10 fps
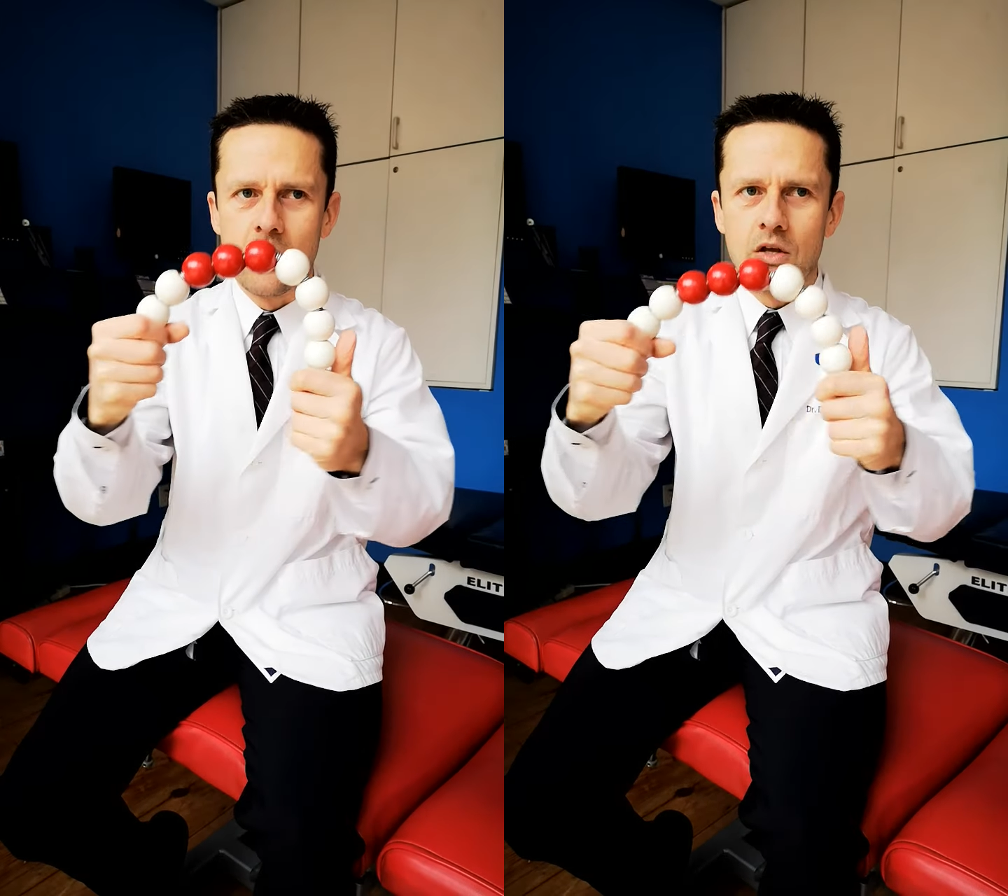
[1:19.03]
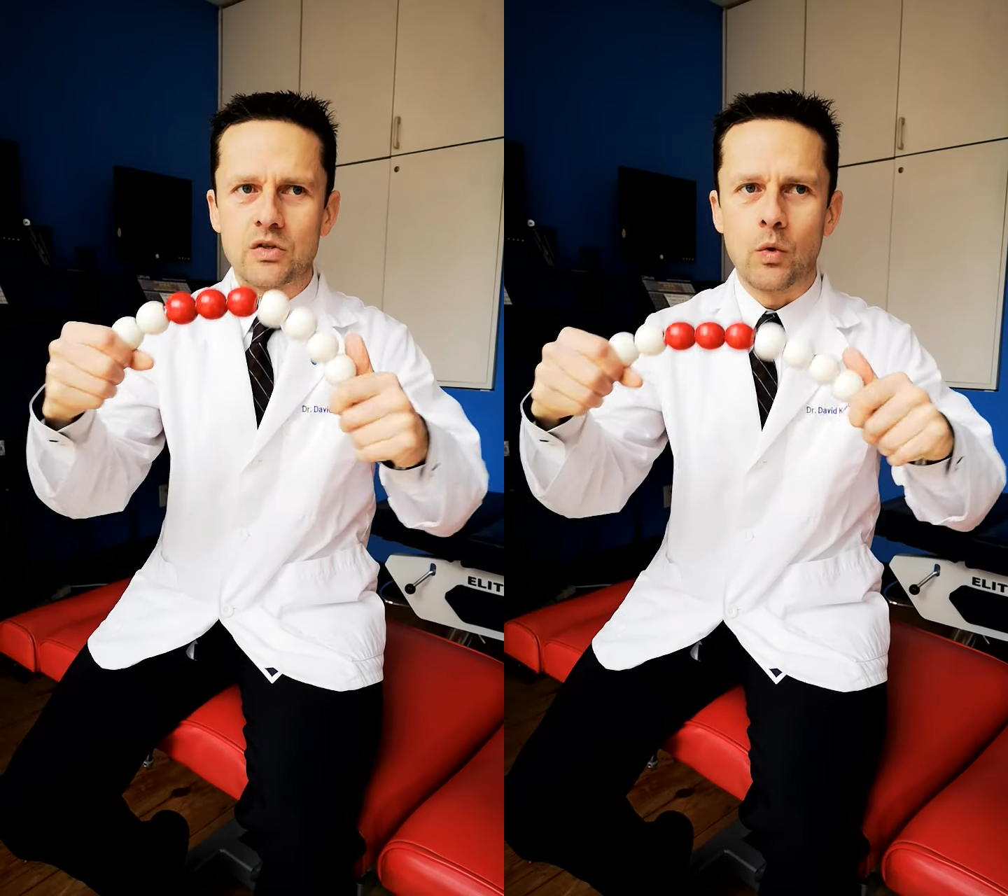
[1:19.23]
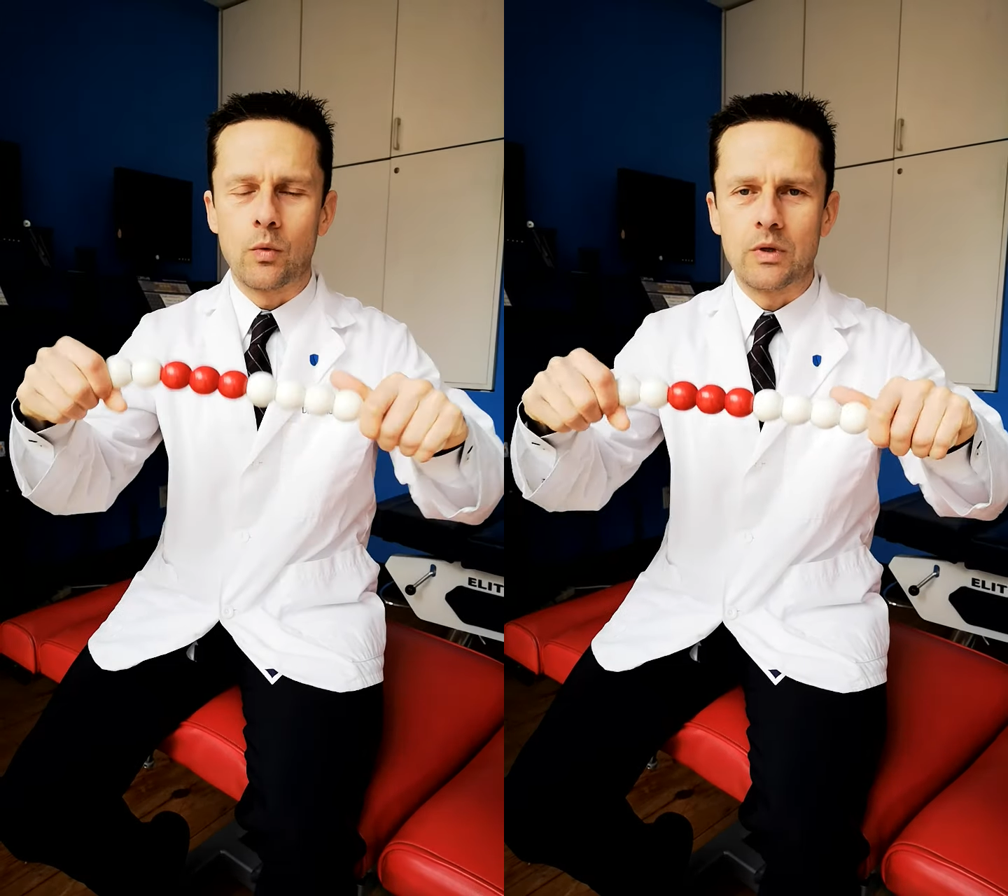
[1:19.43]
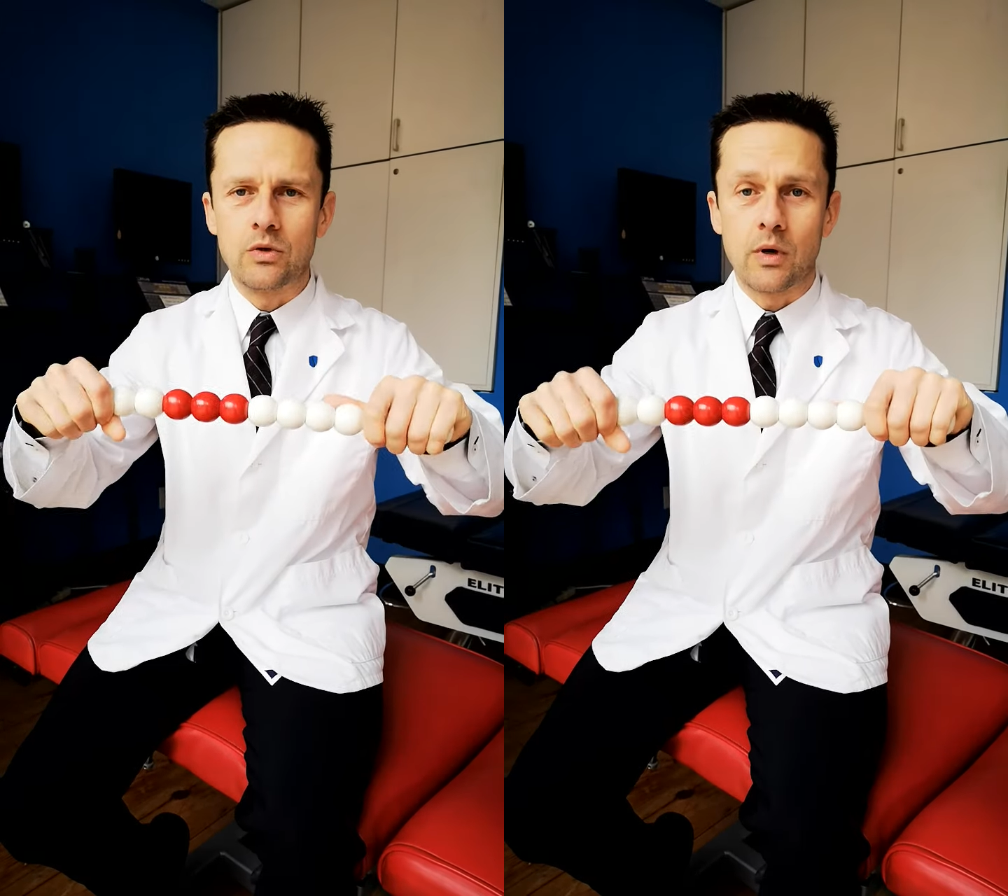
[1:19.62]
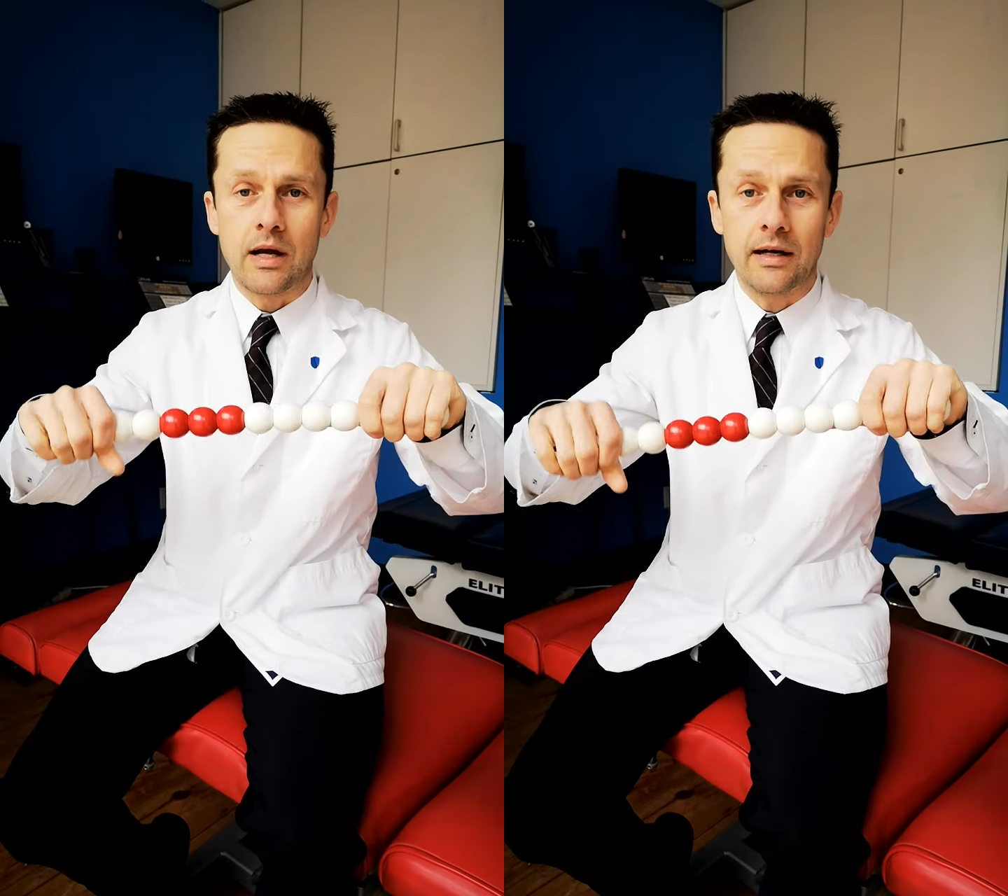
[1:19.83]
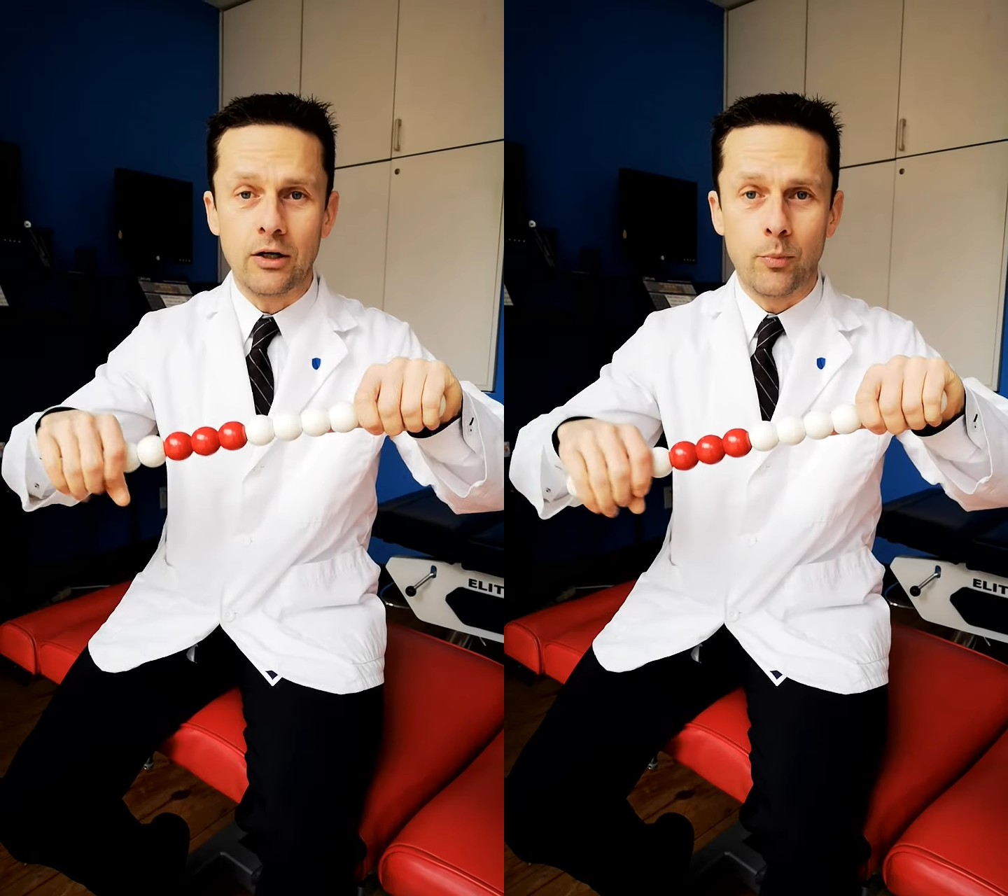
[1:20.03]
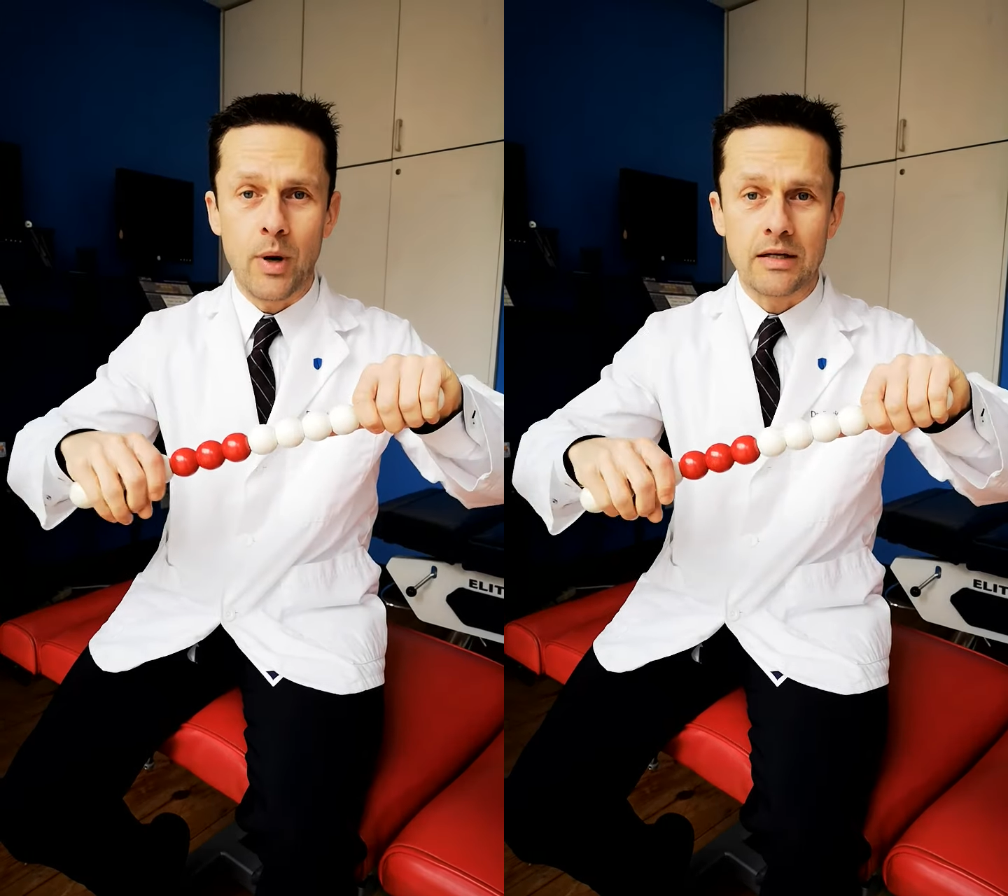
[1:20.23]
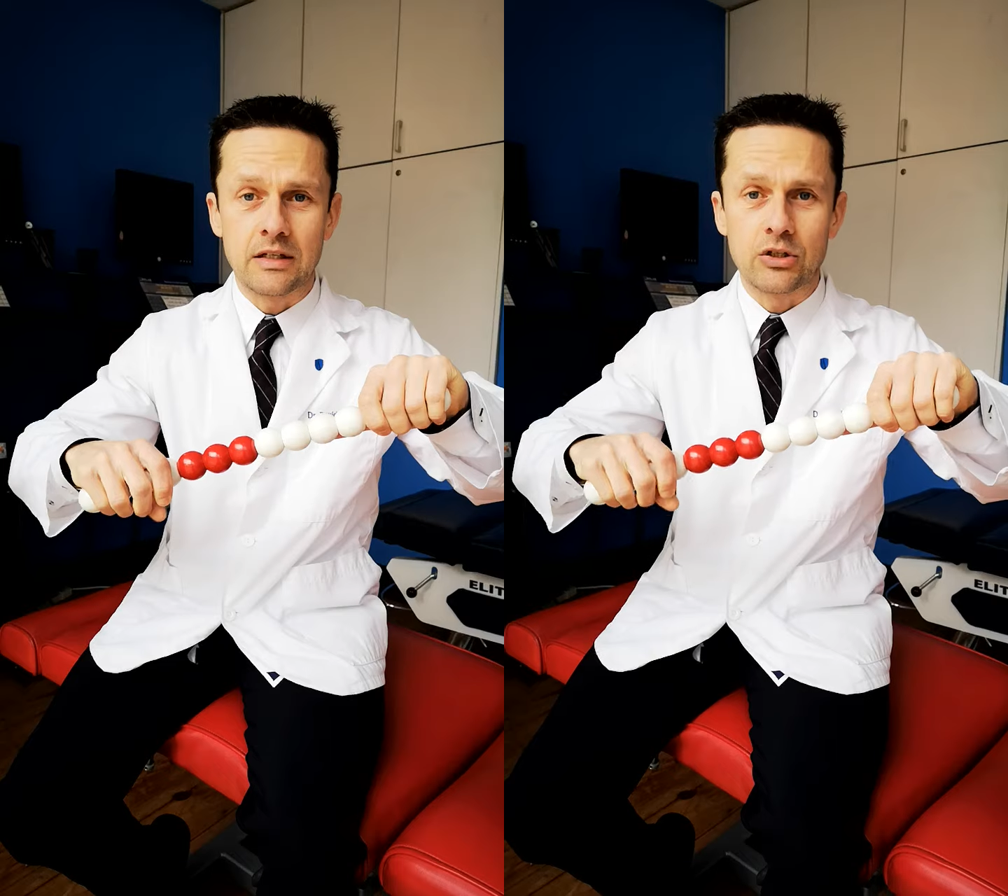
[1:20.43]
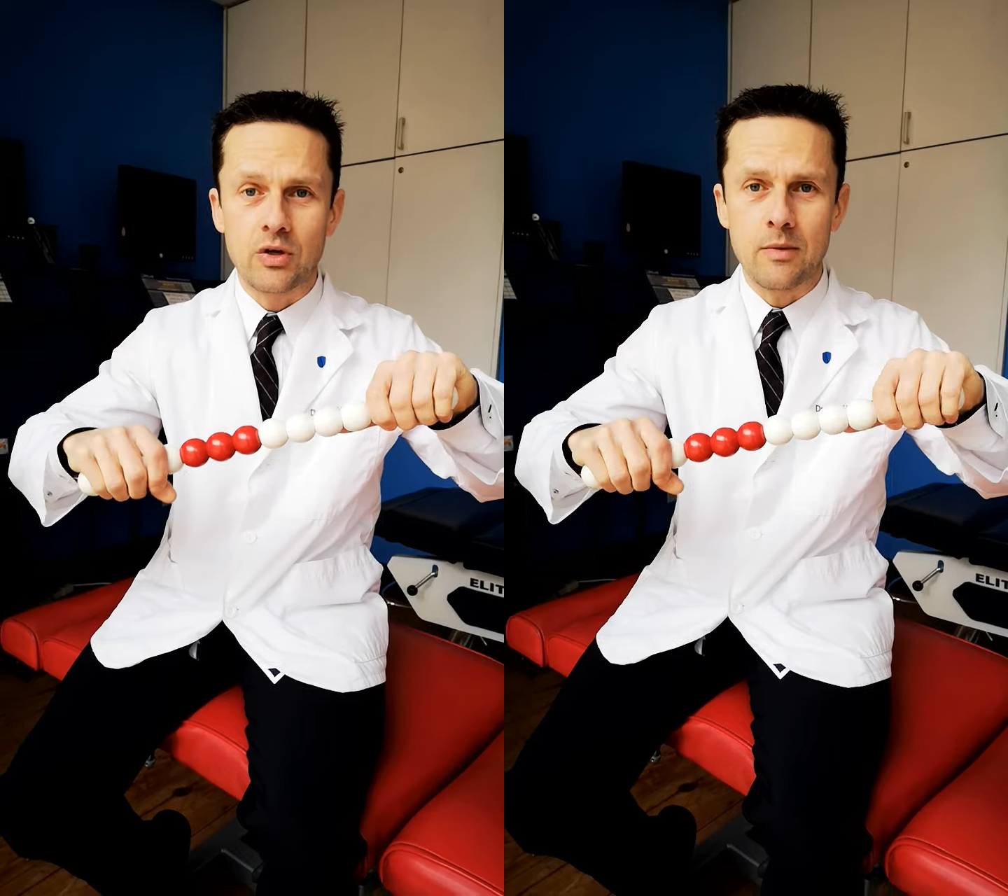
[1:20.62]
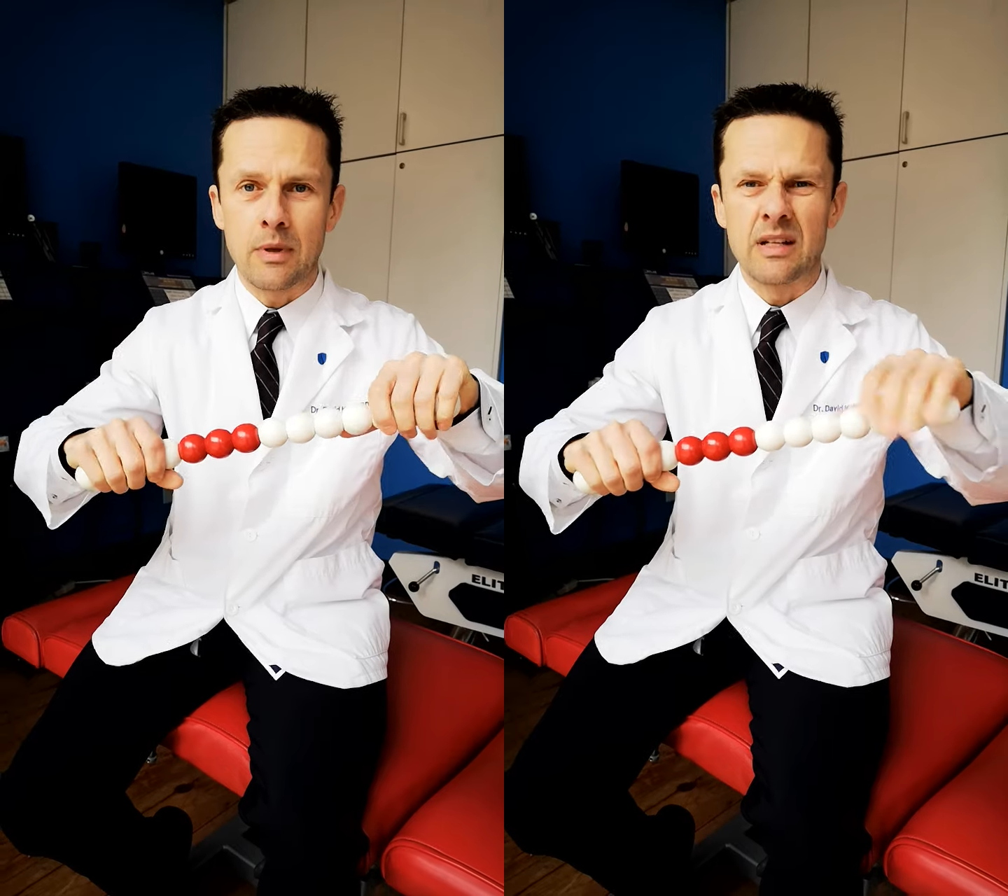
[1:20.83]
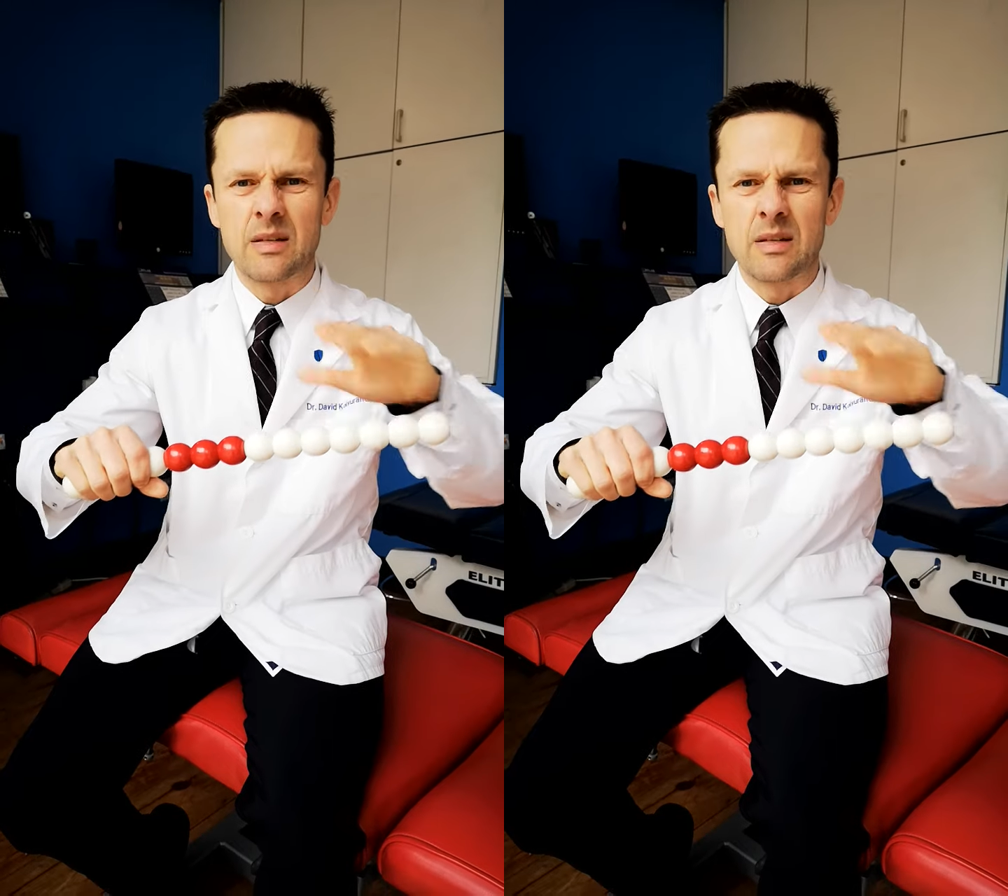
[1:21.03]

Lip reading: So when we do a chiropractic treatment,